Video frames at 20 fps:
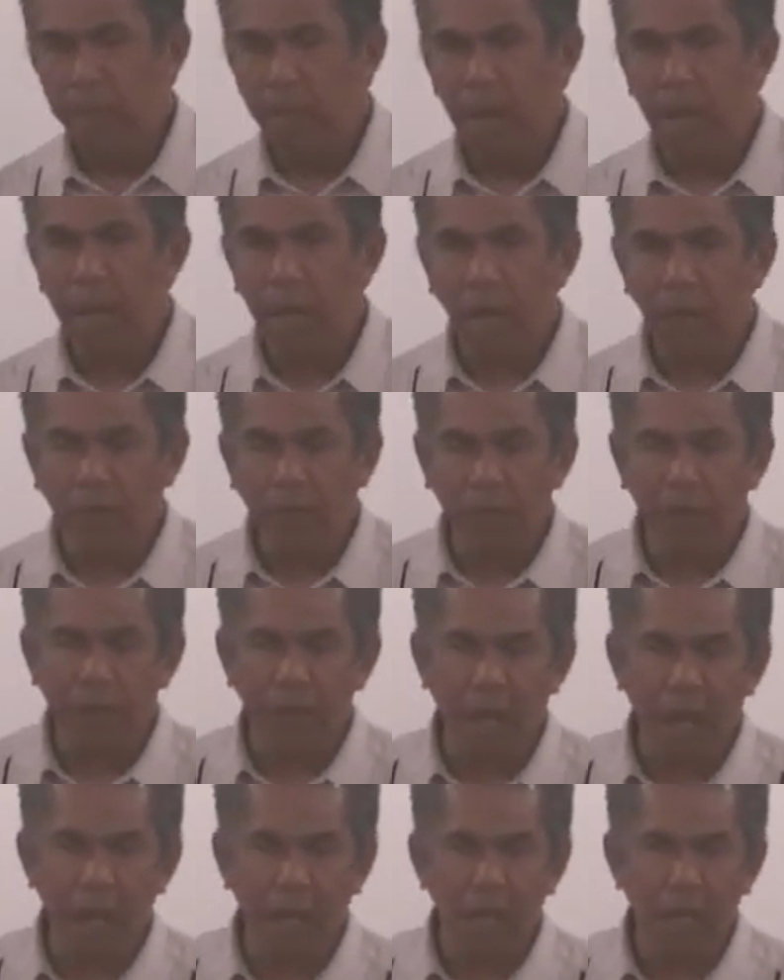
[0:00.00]
be a
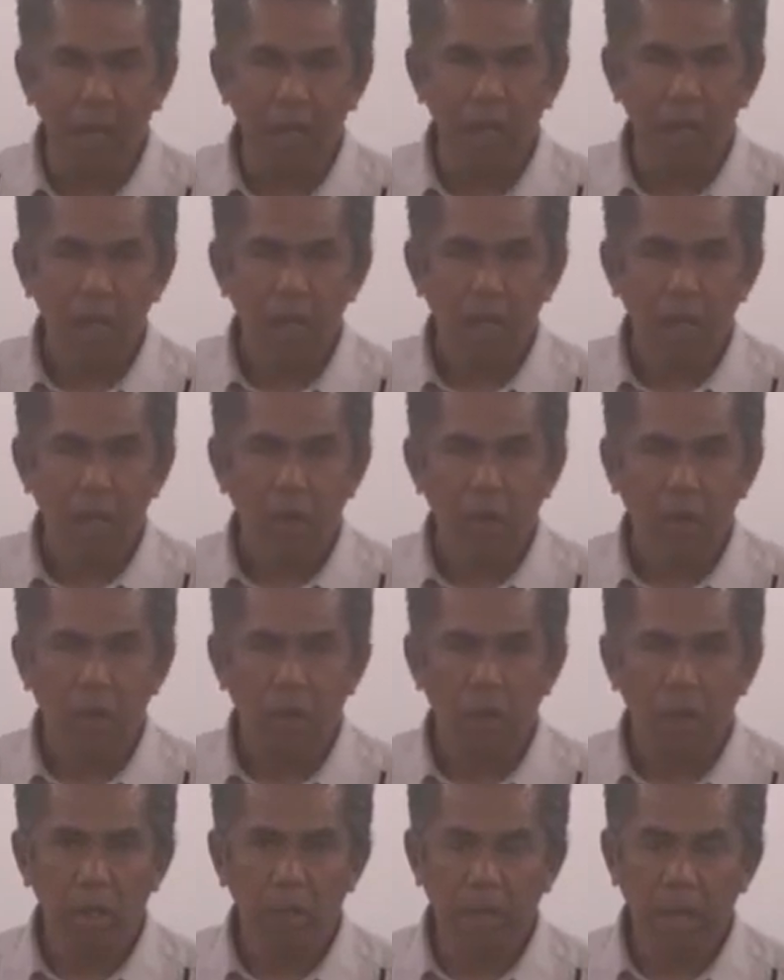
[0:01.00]
healthy
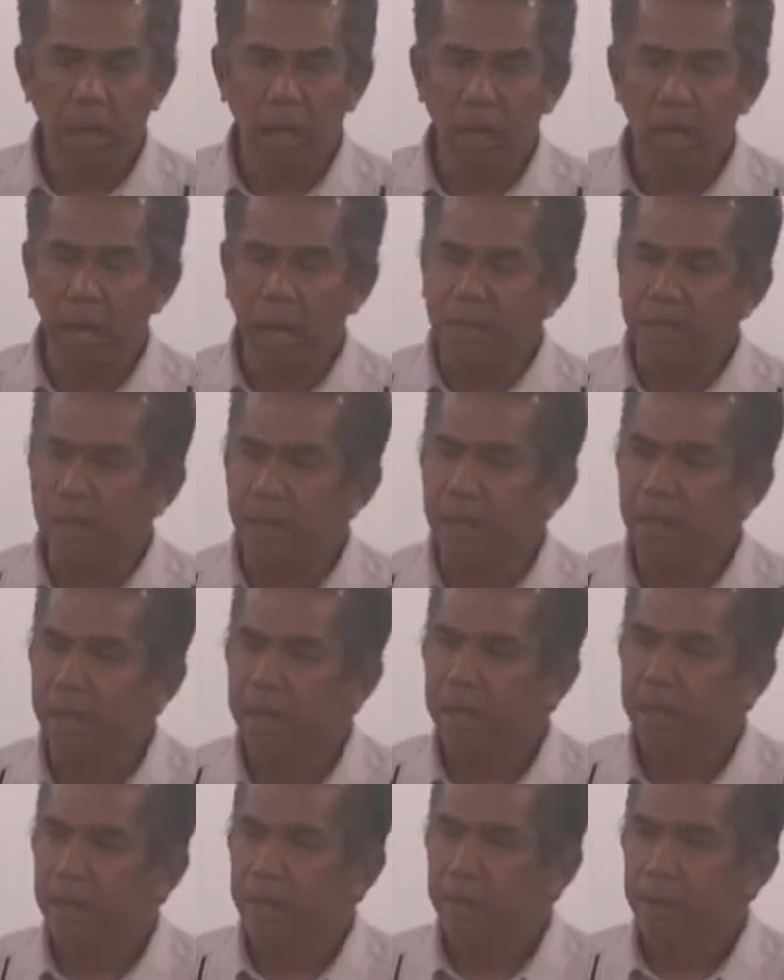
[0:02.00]
young lady,
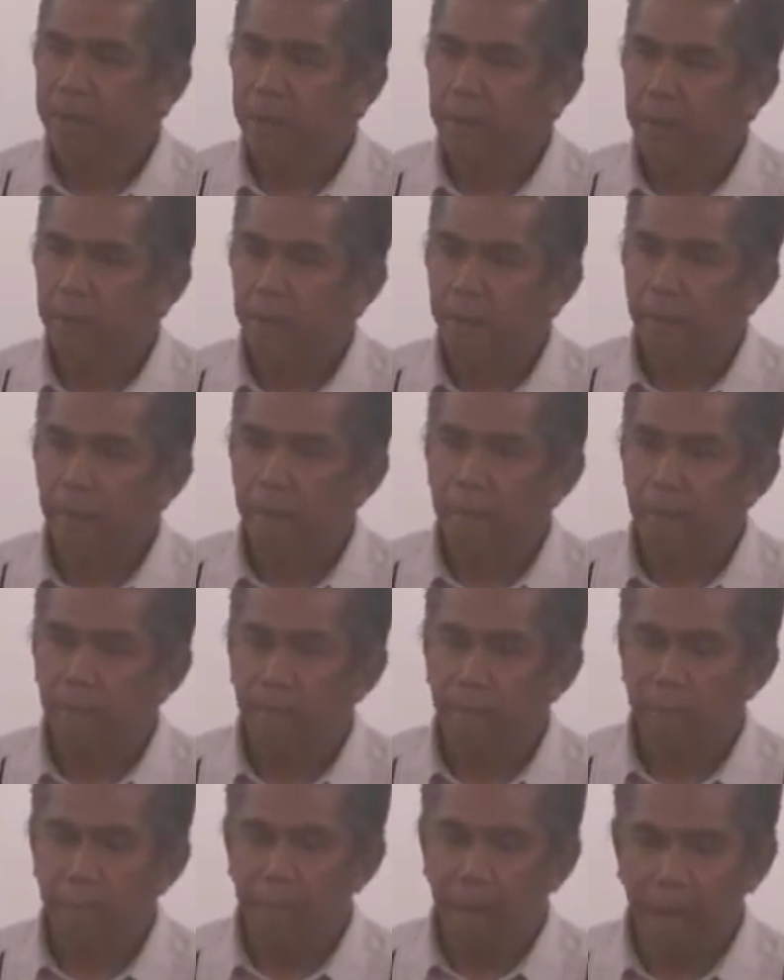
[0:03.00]

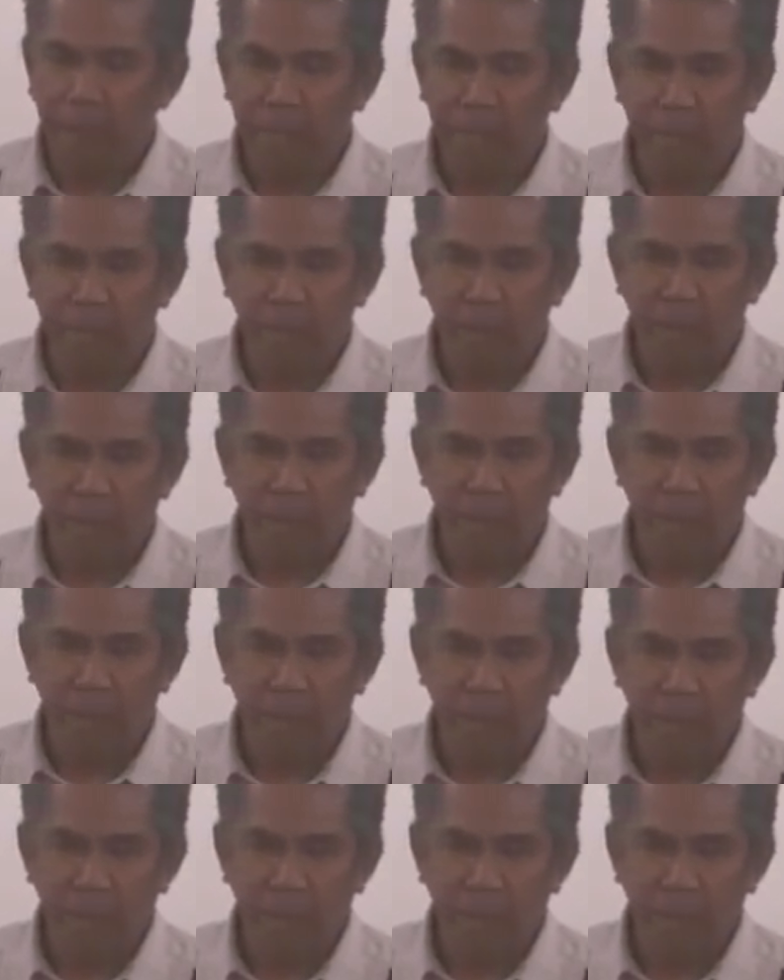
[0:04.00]
but